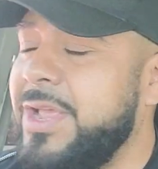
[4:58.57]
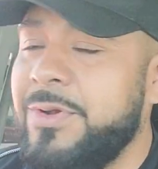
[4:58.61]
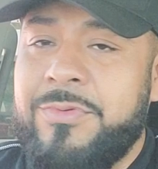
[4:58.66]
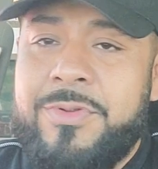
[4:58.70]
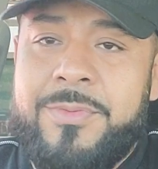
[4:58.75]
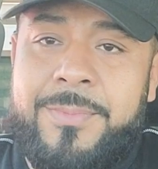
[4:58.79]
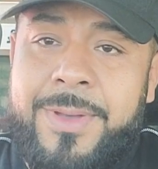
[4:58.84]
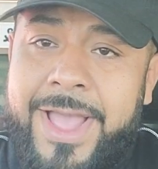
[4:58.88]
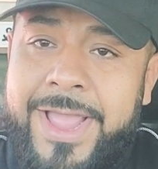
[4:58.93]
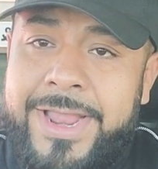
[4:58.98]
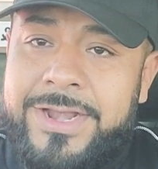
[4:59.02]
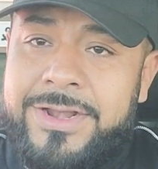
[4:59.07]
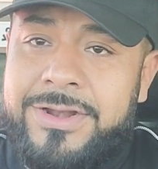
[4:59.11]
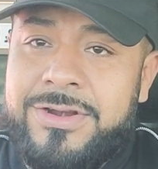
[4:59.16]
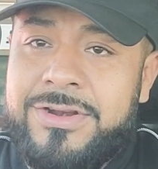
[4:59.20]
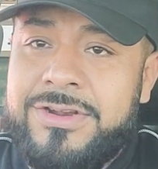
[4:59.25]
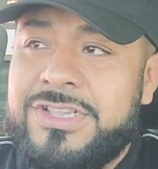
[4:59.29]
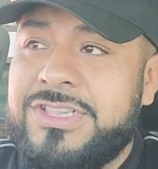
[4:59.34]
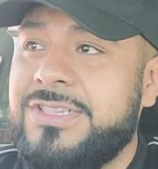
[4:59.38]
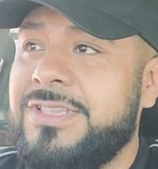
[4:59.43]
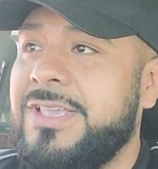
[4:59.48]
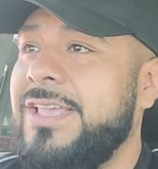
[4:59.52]

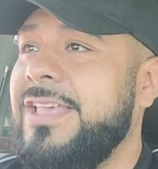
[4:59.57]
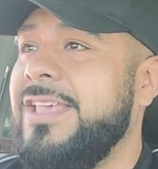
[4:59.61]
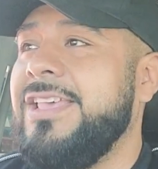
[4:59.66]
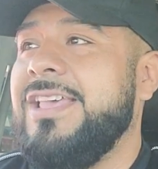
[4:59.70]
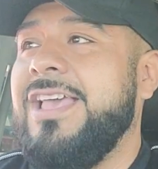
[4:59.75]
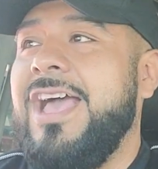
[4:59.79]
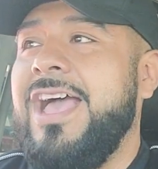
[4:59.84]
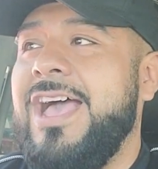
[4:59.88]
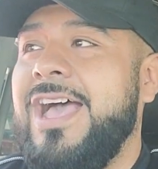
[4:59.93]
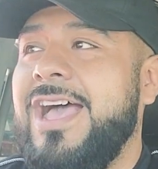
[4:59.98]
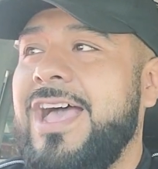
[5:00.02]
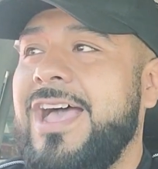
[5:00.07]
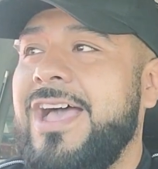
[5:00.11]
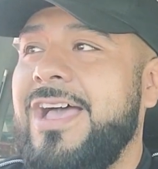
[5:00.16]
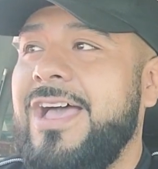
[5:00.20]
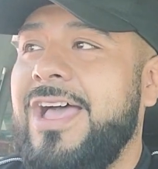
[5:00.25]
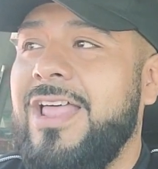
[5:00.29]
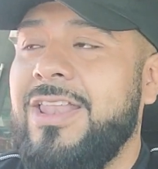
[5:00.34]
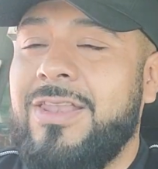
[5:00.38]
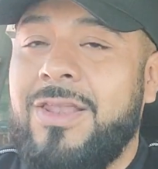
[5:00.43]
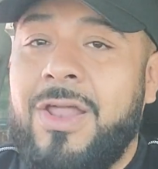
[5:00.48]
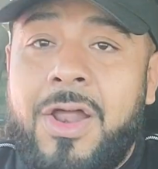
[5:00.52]
reminders,
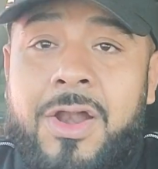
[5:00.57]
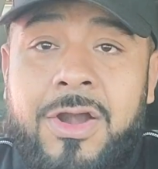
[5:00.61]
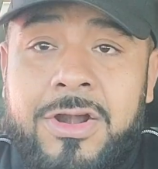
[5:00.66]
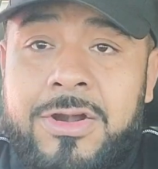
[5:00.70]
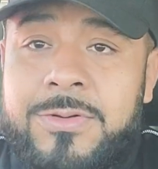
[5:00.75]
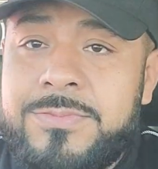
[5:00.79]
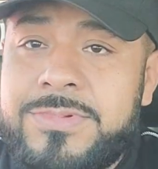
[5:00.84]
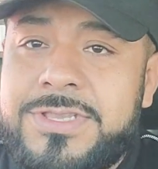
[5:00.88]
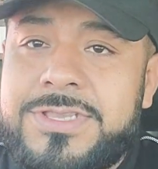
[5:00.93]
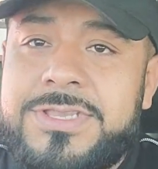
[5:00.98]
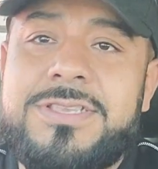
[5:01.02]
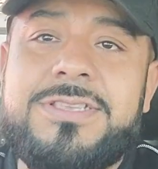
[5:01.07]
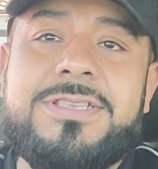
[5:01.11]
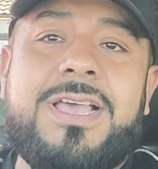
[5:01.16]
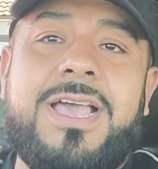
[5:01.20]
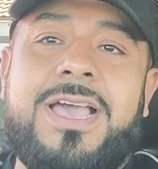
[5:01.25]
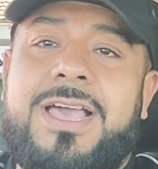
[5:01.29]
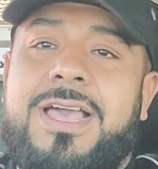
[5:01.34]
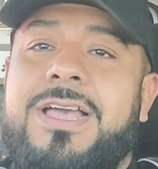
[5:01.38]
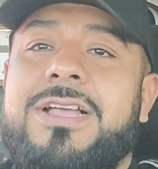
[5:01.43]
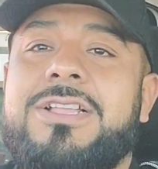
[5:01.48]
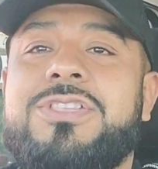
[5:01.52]
alarms
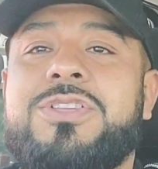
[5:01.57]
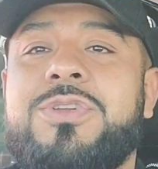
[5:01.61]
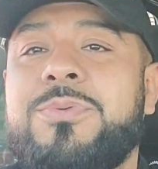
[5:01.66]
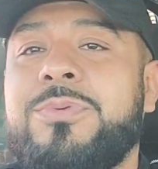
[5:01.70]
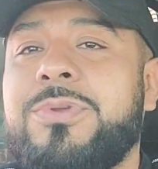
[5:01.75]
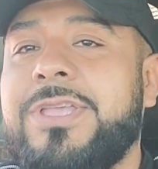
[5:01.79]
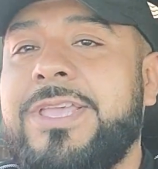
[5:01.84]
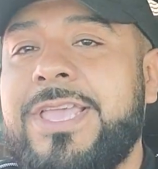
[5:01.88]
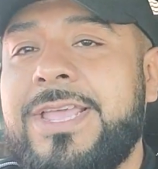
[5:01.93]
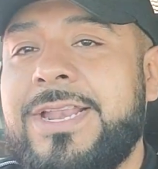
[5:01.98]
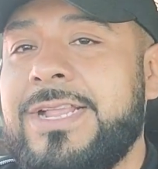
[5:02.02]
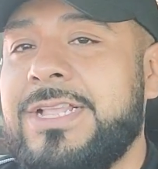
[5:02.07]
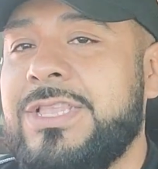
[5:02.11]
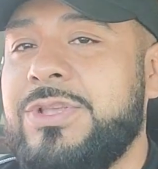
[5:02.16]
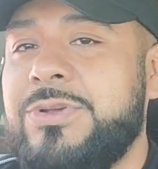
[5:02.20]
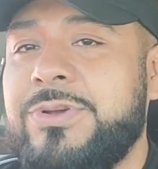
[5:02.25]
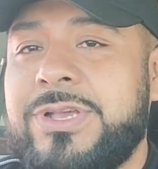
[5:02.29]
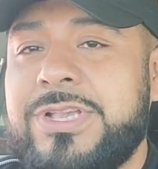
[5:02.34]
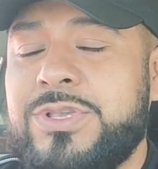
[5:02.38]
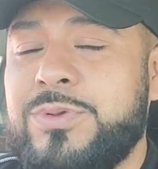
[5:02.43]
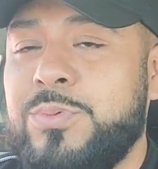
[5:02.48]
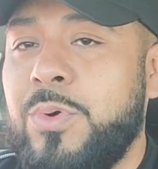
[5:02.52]
to get into
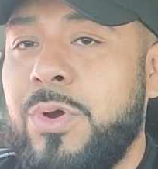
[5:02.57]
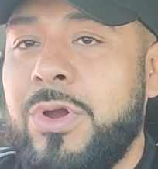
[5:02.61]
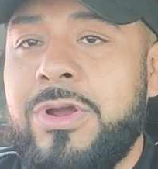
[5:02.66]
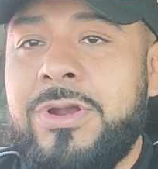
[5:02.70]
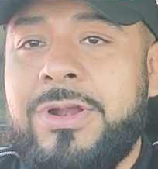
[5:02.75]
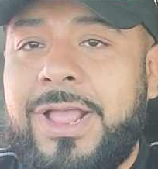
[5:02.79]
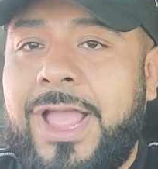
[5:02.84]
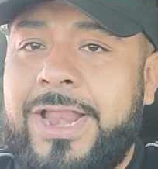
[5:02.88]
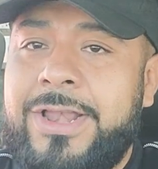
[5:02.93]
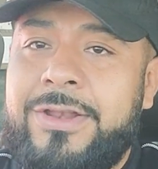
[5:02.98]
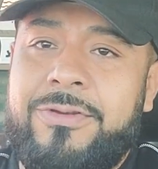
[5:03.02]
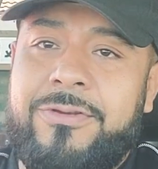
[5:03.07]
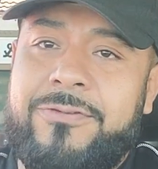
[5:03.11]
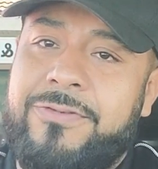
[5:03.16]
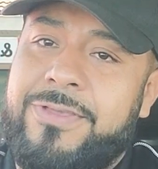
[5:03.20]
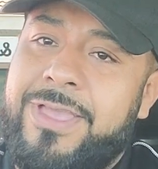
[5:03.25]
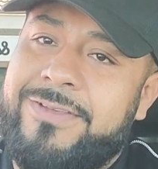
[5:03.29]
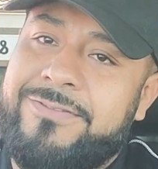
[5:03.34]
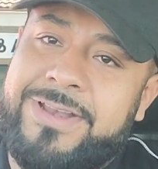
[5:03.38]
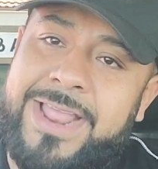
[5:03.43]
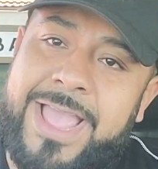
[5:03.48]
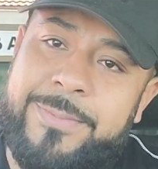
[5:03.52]
His Word. I know if you
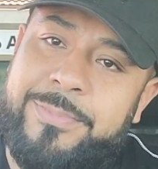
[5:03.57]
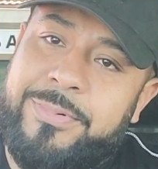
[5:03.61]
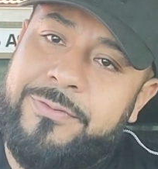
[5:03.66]
have an Apple